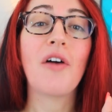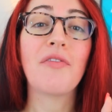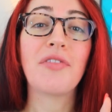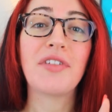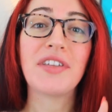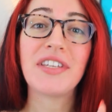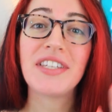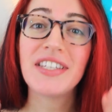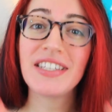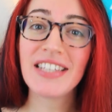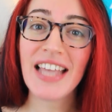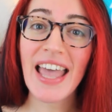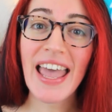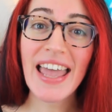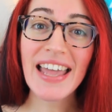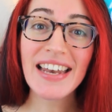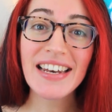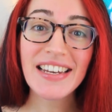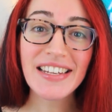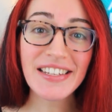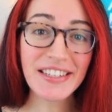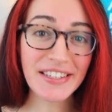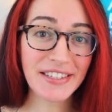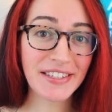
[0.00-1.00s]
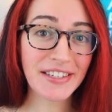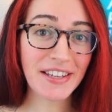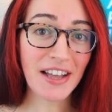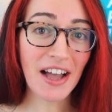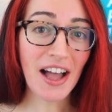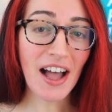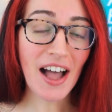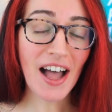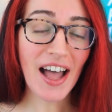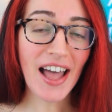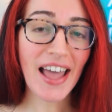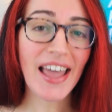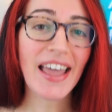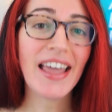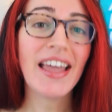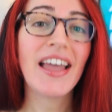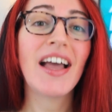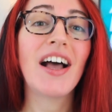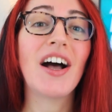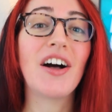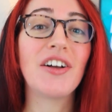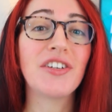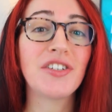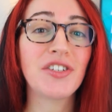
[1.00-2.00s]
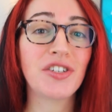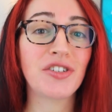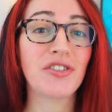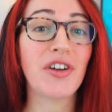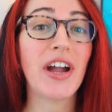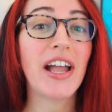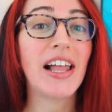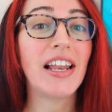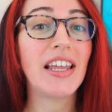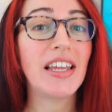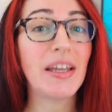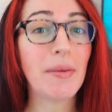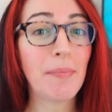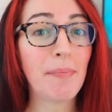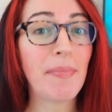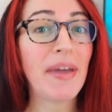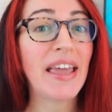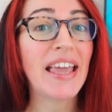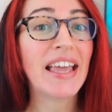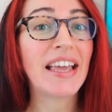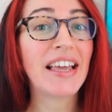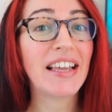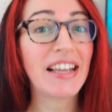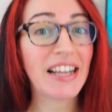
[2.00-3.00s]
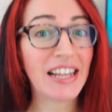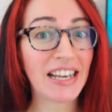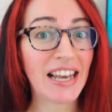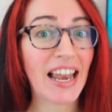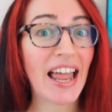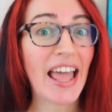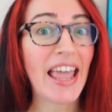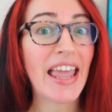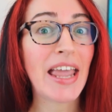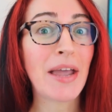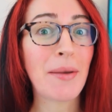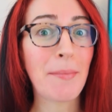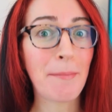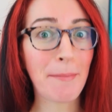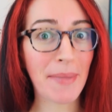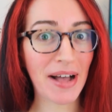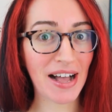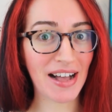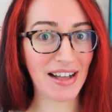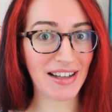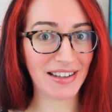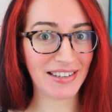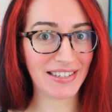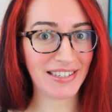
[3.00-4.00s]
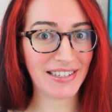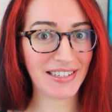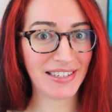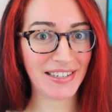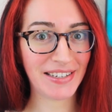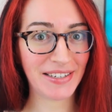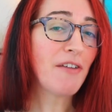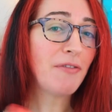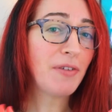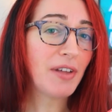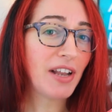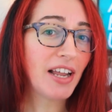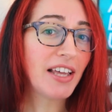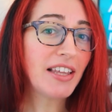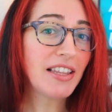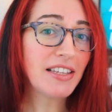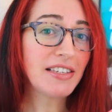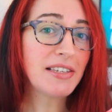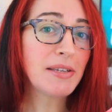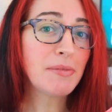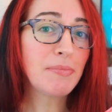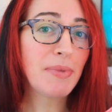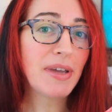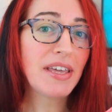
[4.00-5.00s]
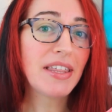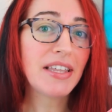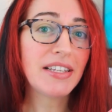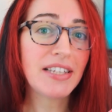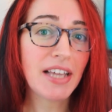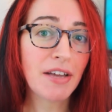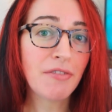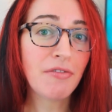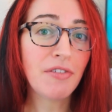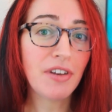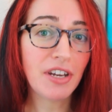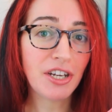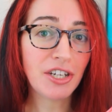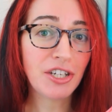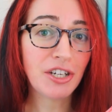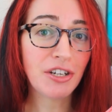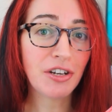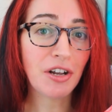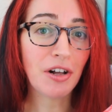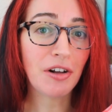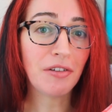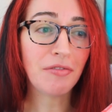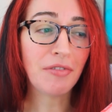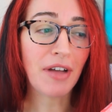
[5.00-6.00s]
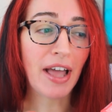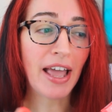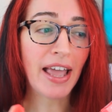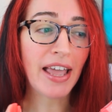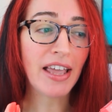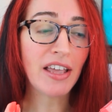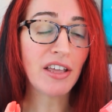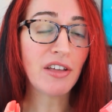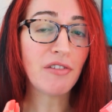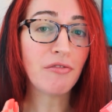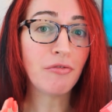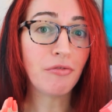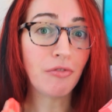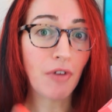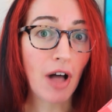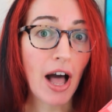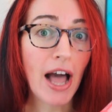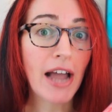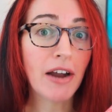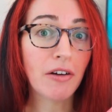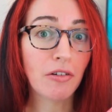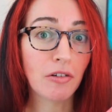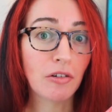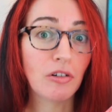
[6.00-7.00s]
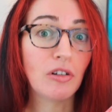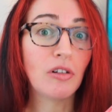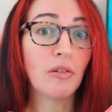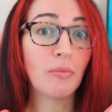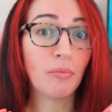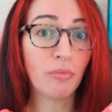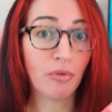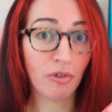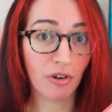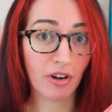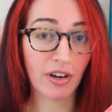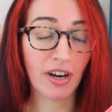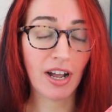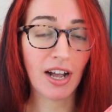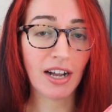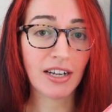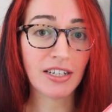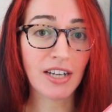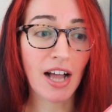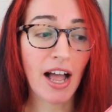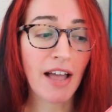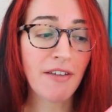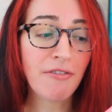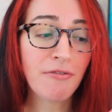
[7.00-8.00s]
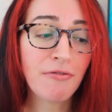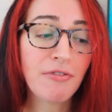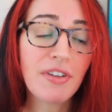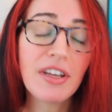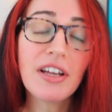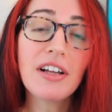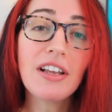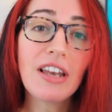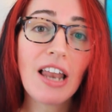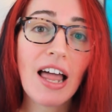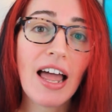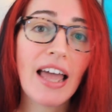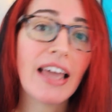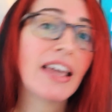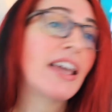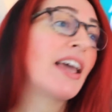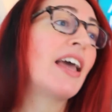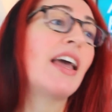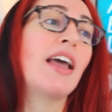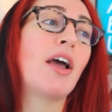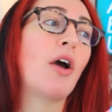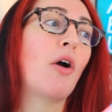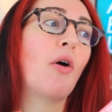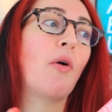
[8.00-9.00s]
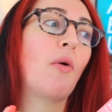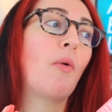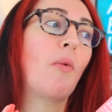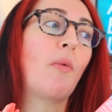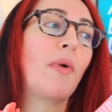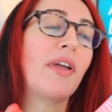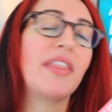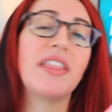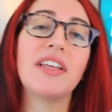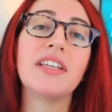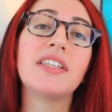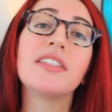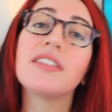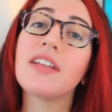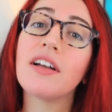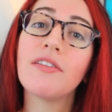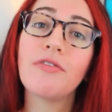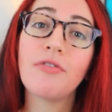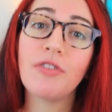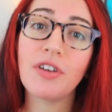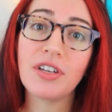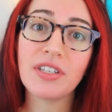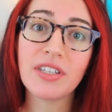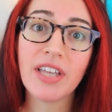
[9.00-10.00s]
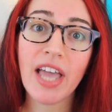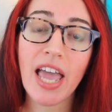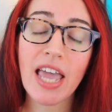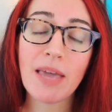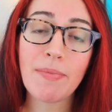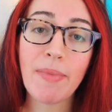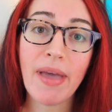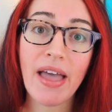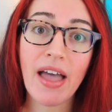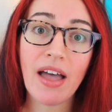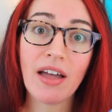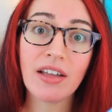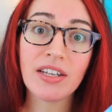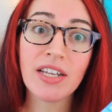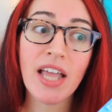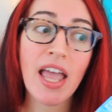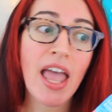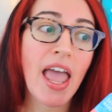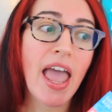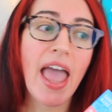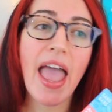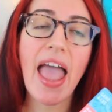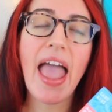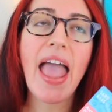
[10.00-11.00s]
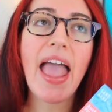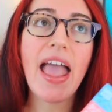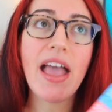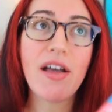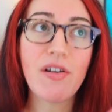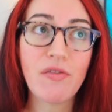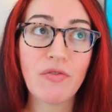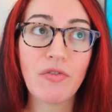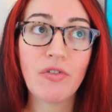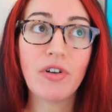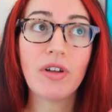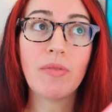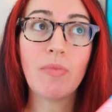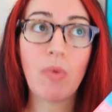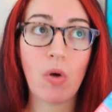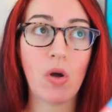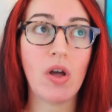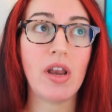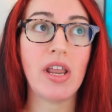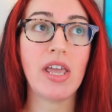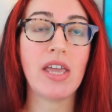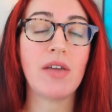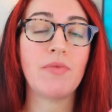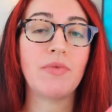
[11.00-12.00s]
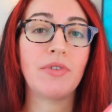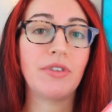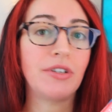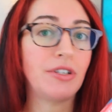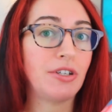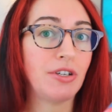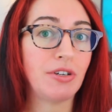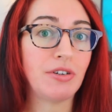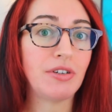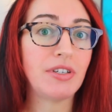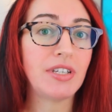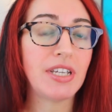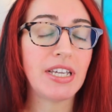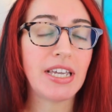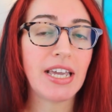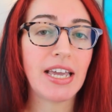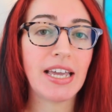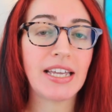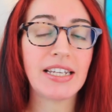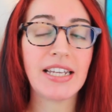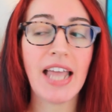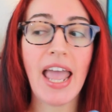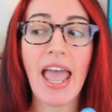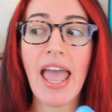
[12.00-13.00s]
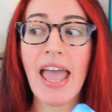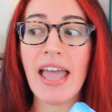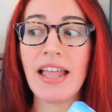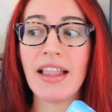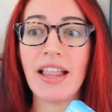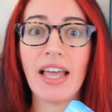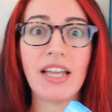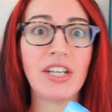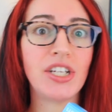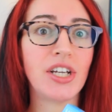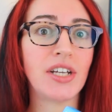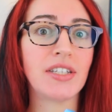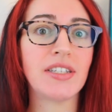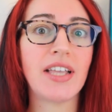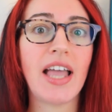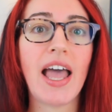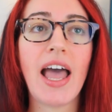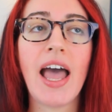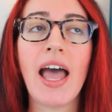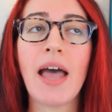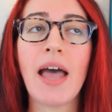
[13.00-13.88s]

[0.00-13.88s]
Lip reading: of the Sand and Sky Australian Pink Clay Mask. I feel like this would be the definition of a viral product. I feel like when this stuff first came out, everybody was using it and they just